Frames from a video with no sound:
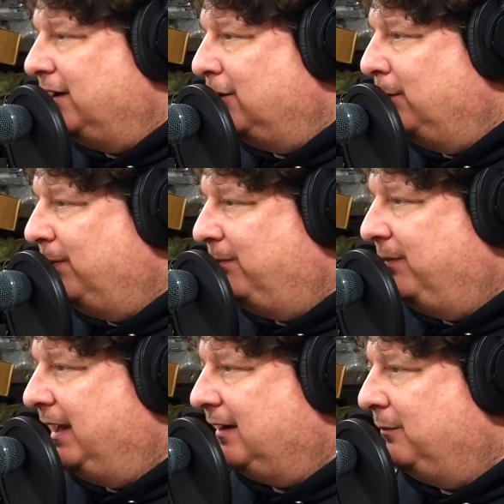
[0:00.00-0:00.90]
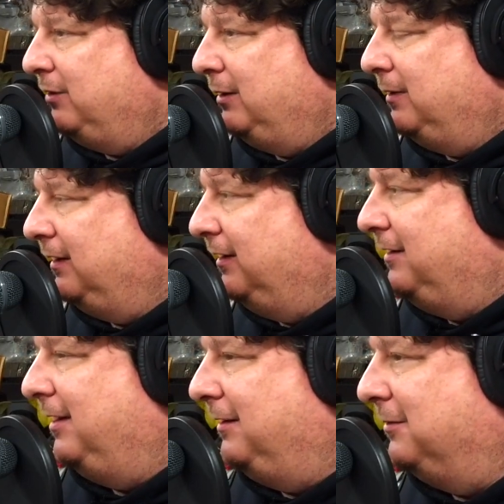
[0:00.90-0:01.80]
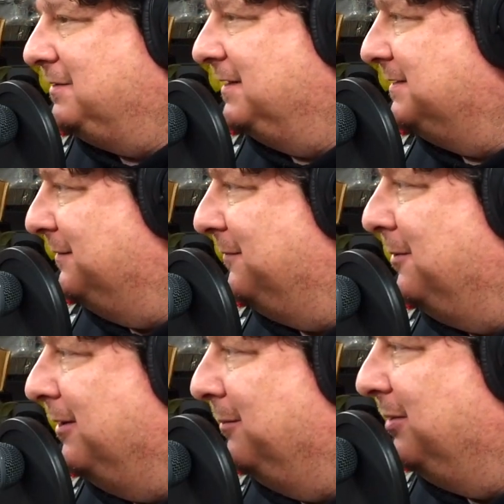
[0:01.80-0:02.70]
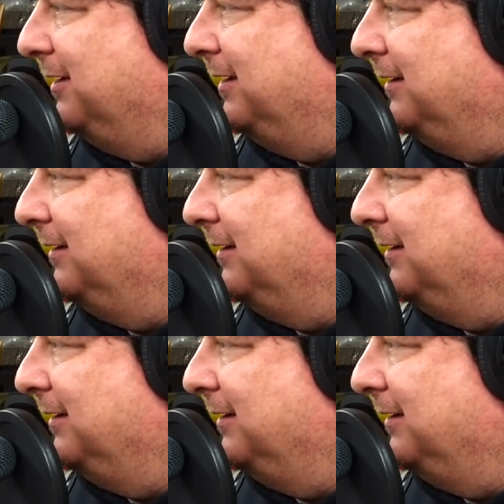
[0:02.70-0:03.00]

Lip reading: want to go back and play my Nintendo 64 and play.